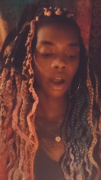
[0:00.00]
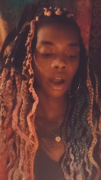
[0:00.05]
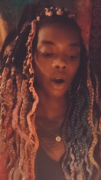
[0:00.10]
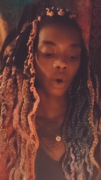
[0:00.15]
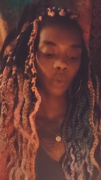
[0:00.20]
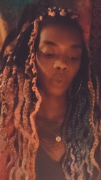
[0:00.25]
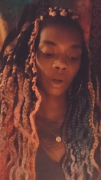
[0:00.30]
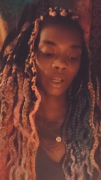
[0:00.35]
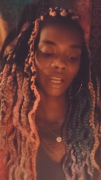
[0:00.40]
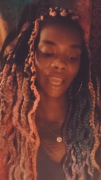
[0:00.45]

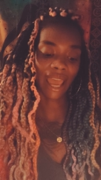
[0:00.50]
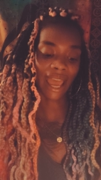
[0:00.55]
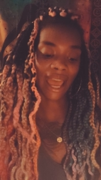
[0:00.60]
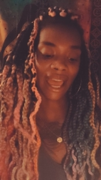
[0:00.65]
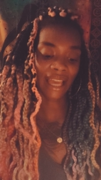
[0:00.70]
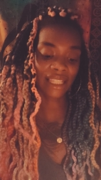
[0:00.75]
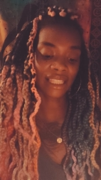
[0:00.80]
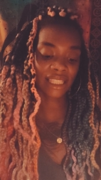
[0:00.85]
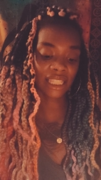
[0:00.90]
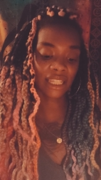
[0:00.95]
When
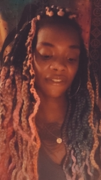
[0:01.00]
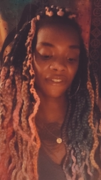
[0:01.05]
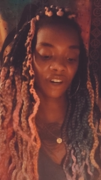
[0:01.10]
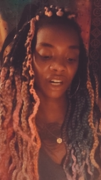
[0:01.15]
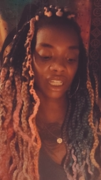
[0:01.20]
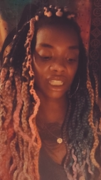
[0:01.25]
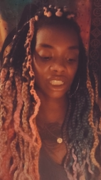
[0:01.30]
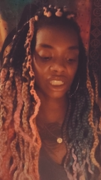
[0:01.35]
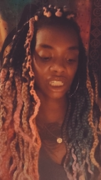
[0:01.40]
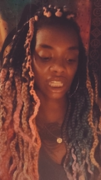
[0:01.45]
asking for
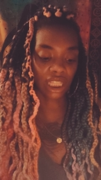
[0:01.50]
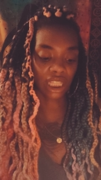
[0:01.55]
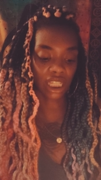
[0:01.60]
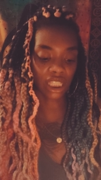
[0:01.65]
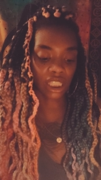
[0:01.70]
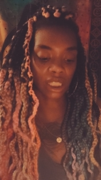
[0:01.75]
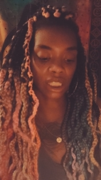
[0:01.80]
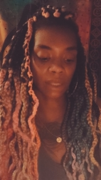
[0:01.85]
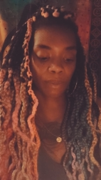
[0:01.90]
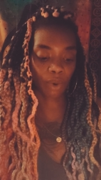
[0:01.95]
angelic
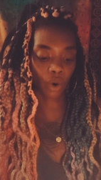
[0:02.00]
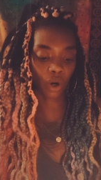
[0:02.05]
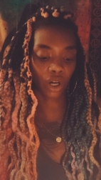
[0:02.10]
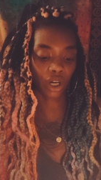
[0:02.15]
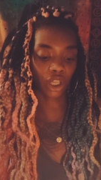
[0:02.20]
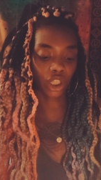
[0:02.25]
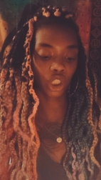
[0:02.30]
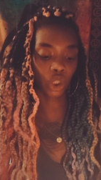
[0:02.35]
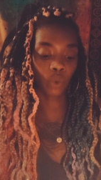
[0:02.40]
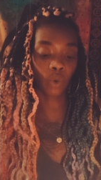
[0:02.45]
support,
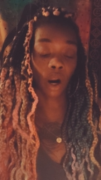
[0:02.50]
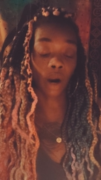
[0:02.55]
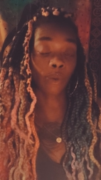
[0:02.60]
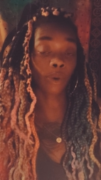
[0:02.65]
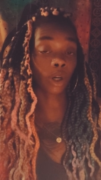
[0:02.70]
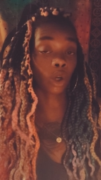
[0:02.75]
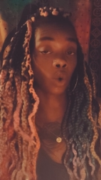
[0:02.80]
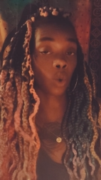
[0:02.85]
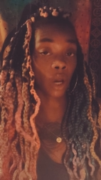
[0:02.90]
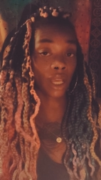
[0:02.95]
you are
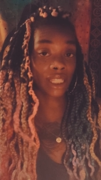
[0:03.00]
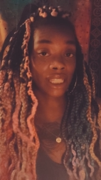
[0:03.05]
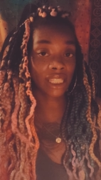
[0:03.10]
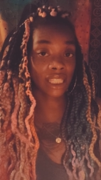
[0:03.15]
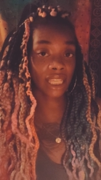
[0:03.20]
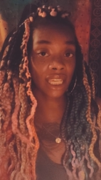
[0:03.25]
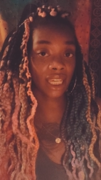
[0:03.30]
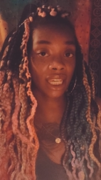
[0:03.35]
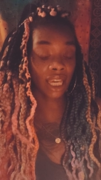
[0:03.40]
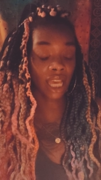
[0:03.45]

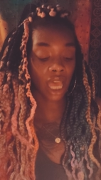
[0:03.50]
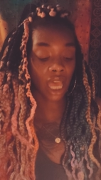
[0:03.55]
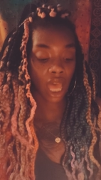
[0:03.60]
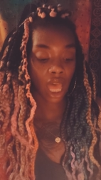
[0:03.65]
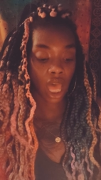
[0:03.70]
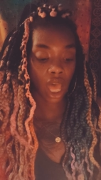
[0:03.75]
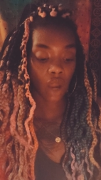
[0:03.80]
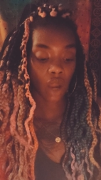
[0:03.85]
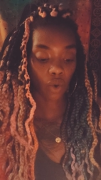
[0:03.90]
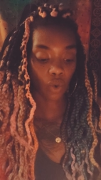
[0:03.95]
requesting
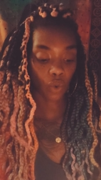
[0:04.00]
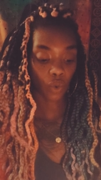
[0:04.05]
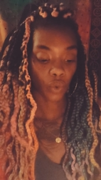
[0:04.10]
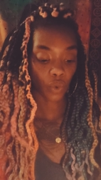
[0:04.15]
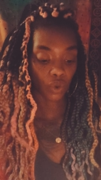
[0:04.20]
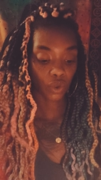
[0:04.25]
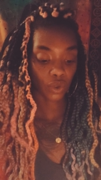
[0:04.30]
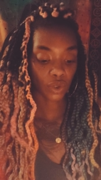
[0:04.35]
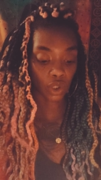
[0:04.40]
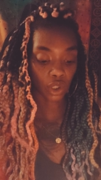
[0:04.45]

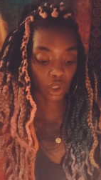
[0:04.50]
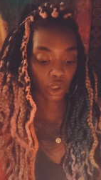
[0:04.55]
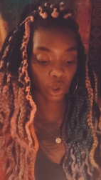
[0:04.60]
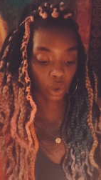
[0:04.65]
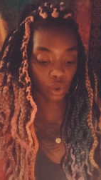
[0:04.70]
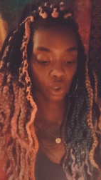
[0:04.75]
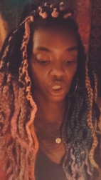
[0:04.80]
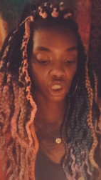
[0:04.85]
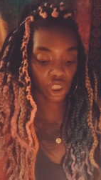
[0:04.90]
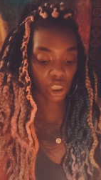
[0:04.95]

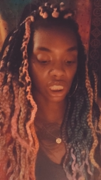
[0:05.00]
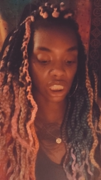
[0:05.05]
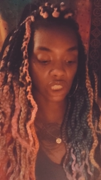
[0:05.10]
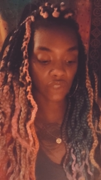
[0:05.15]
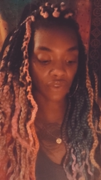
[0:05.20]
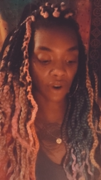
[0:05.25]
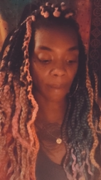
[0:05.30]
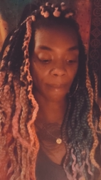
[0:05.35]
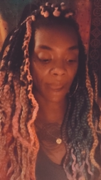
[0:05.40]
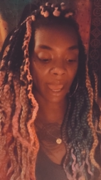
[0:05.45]
solutions
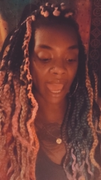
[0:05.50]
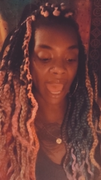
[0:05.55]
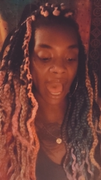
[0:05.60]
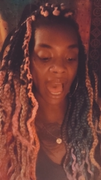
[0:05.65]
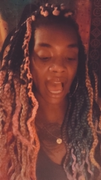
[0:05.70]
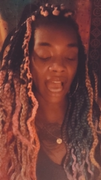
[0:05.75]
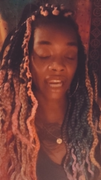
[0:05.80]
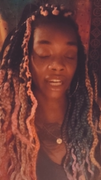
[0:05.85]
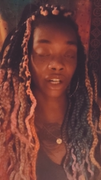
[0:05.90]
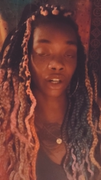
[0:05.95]
from a
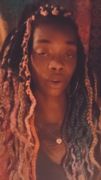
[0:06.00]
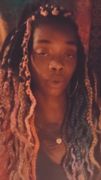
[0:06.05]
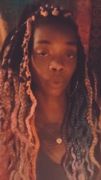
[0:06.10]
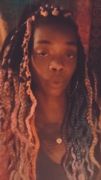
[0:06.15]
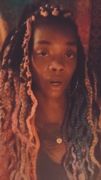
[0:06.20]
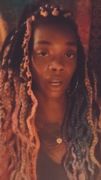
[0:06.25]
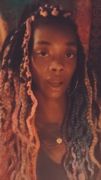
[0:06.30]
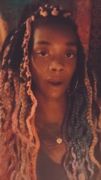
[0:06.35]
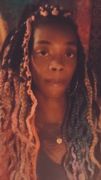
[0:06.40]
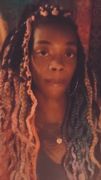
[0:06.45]
higher
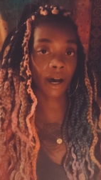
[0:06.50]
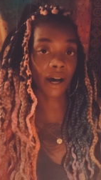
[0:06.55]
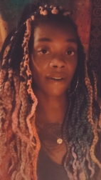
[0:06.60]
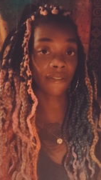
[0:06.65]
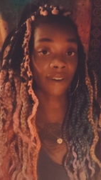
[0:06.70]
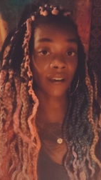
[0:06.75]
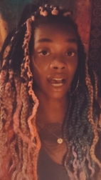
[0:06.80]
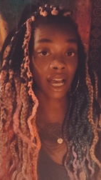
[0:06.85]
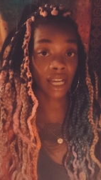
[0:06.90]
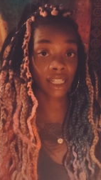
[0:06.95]
realm of
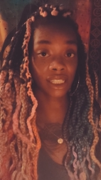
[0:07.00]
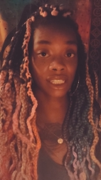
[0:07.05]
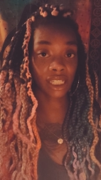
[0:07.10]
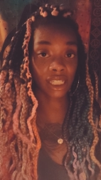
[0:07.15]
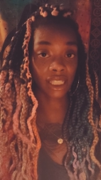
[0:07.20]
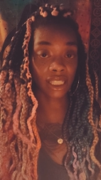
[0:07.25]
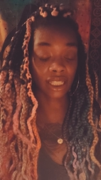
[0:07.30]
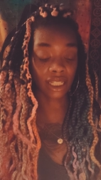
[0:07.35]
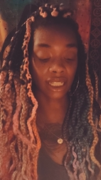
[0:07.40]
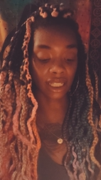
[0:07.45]

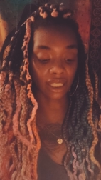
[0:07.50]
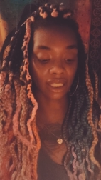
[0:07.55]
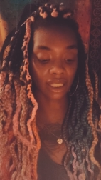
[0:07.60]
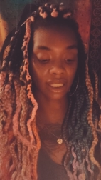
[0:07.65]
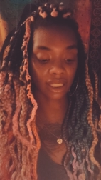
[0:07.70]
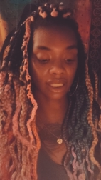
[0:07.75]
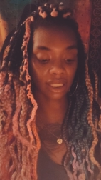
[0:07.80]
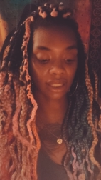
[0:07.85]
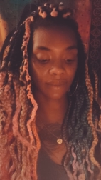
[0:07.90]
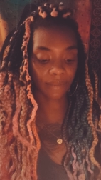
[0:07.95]

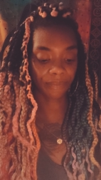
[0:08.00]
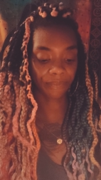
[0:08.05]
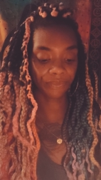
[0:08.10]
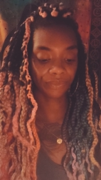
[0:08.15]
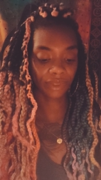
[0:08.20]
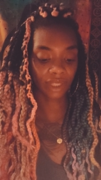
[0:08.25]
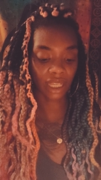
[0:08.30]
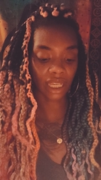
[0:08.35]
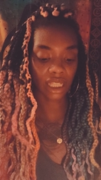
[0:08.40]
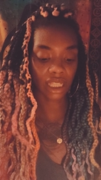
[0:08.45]
consciousness.
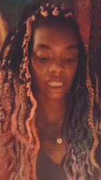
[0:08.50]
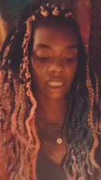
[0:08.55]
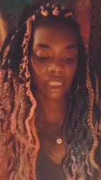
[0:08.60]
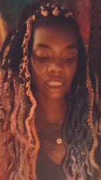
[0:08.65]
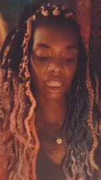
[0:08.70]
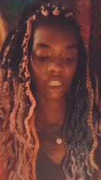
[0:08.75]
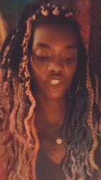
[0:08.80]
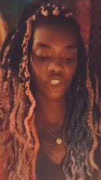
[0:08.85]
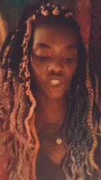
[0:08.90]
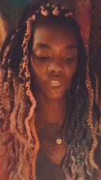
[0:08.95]

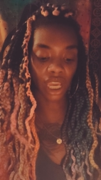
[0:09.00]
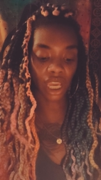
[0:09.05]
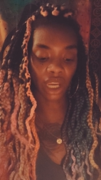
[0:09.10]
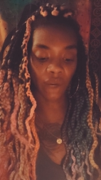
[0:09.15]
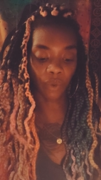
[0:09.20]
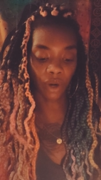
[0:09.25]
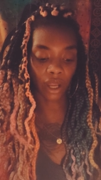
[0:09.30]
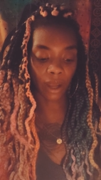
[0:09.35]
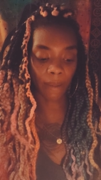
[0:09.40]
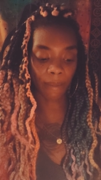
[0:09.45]
Such a
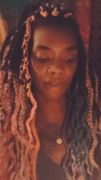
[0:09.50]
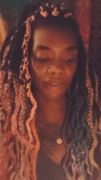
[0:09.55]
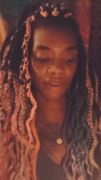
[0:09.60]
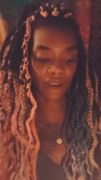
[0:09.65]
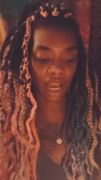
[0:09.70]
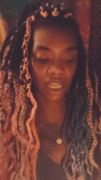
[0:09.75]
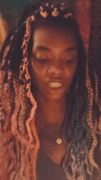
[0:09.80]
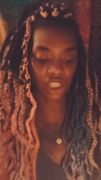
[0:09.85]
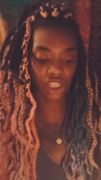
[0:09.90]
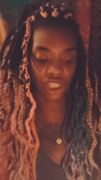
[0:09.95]
realm of
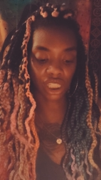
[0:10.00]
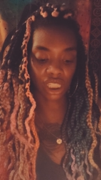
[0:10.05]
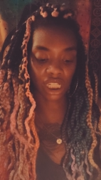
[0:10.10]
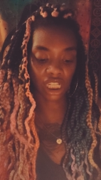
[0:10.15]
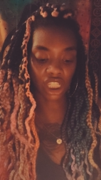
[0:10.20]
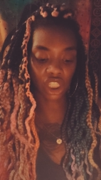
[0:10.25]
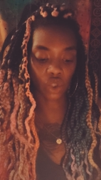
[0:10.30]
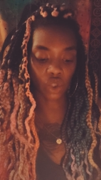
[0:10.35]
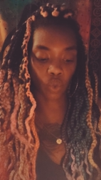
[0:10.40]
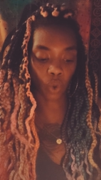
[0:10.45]

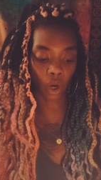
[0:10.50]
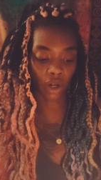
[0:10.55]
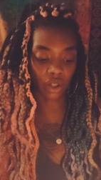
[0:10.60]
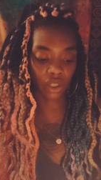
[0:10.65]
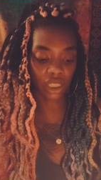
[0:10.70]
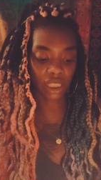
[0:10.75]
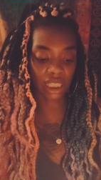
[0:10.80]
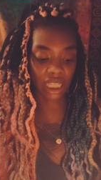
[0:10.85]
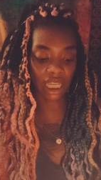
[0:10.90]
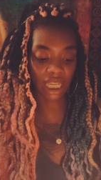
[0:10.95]
consciousness
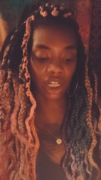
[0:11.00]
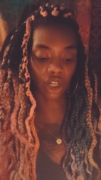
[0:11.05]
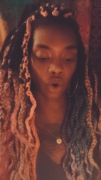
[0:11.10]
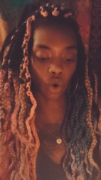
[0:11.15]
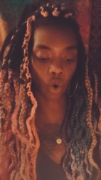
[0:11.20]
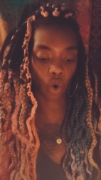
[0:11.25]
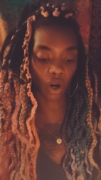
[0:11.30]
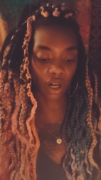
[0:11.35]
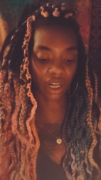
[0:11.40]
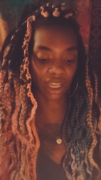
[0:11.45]
works in
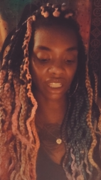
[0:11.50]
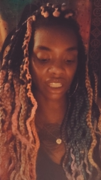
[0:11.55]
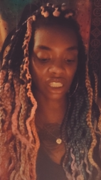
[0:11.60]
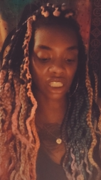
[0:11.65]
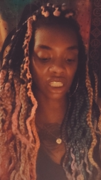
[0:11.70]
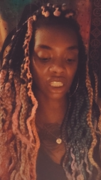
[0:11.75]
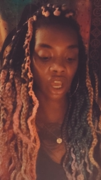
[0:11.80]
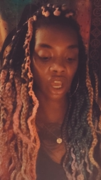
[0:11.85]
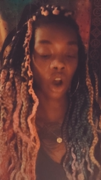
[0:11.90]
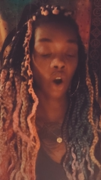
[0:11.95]
accordance
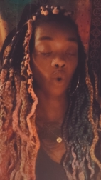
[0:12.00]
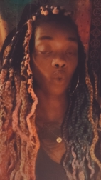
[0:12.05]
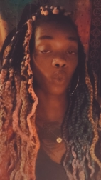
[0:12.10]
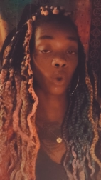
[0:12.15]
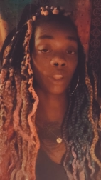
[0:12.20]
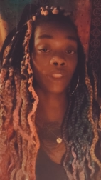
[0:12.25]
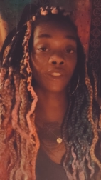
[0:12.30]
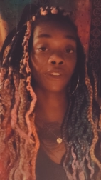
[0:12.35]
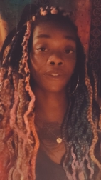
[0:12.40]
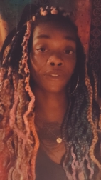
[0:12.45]

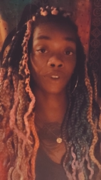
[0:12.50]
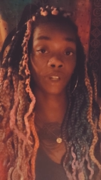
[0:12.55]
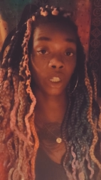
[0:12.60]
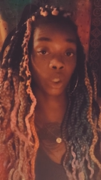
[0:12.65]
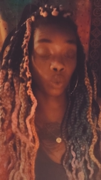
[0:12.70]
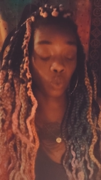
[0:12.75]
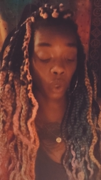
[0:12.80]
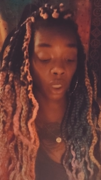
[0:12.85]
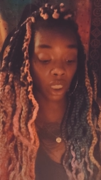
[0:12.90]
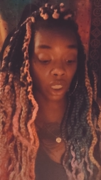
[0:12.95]
with free
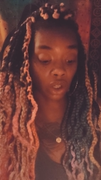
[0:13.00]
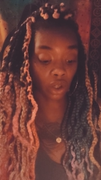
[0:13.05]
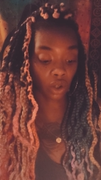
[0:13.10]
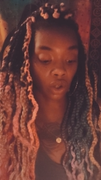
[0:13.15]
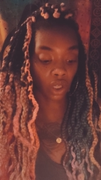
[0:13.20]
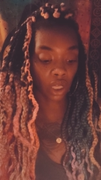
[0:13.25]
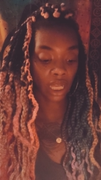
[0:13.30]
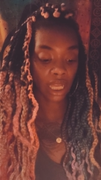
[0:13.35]
will